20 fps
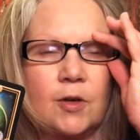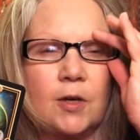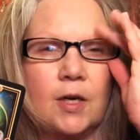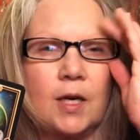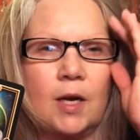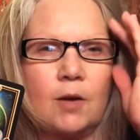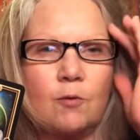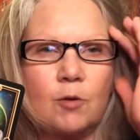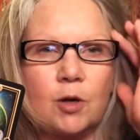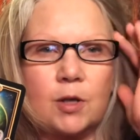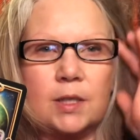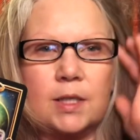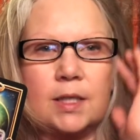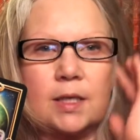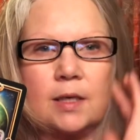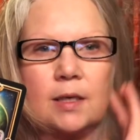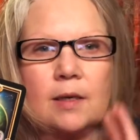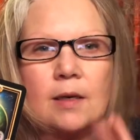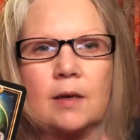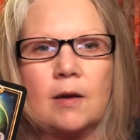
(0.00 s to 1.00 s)
and I worked
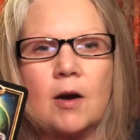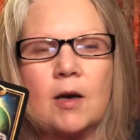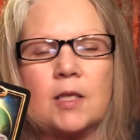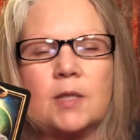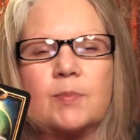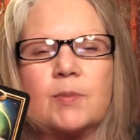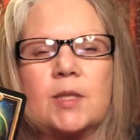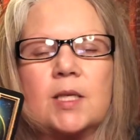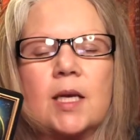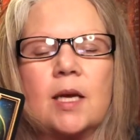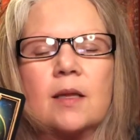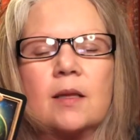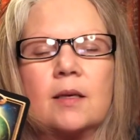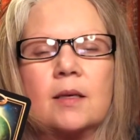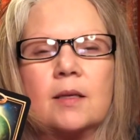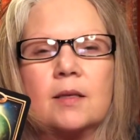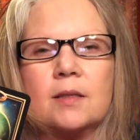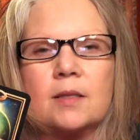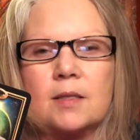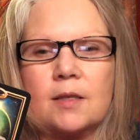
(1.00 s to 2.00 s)
in hospitality
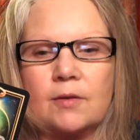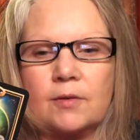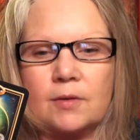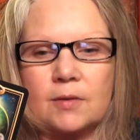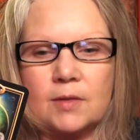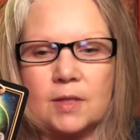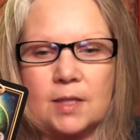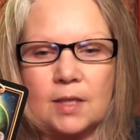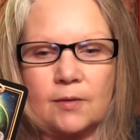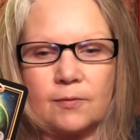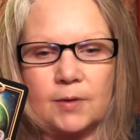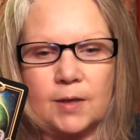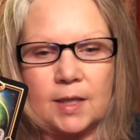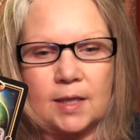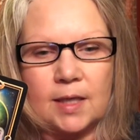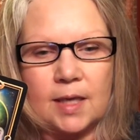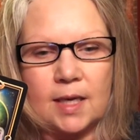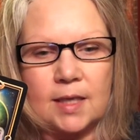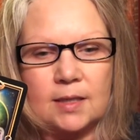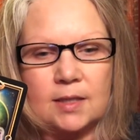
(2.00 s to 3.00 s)
and stuff like
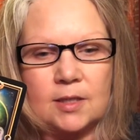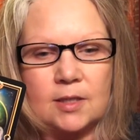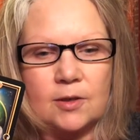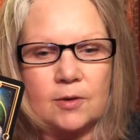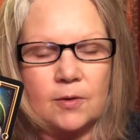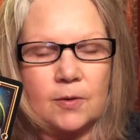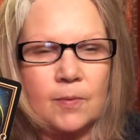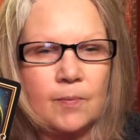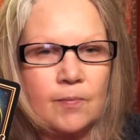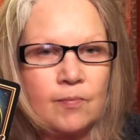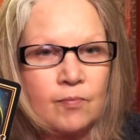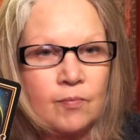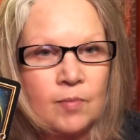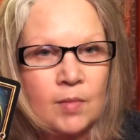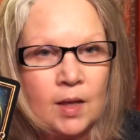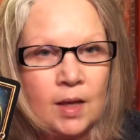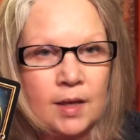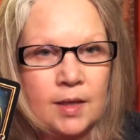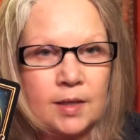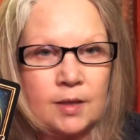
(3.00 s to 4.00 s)
that. So
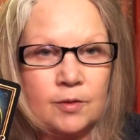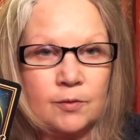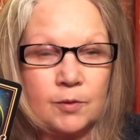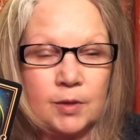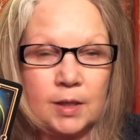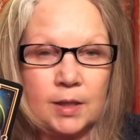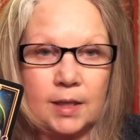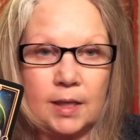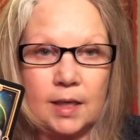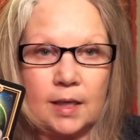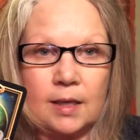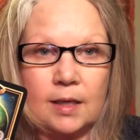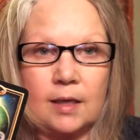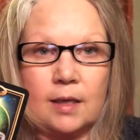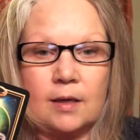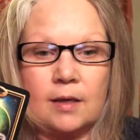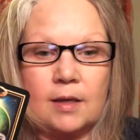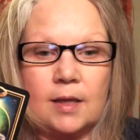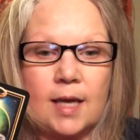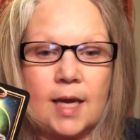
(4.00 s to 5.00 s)
I didn't really get
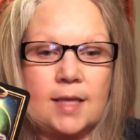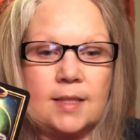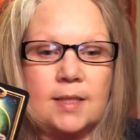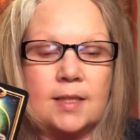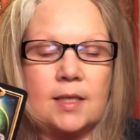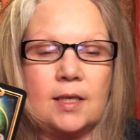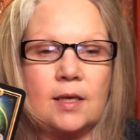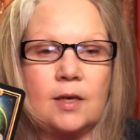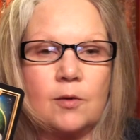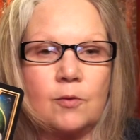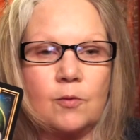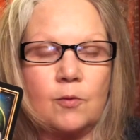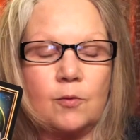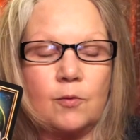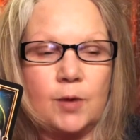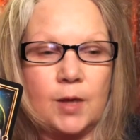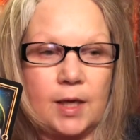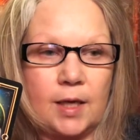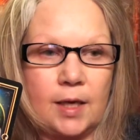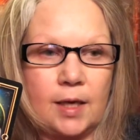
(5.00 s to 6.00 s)
a classic
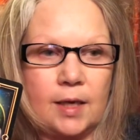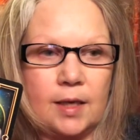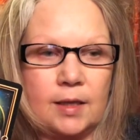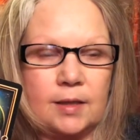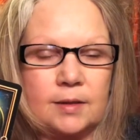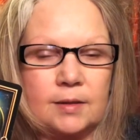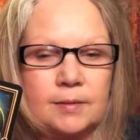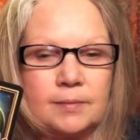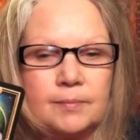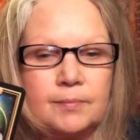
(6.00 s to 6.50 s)
weekend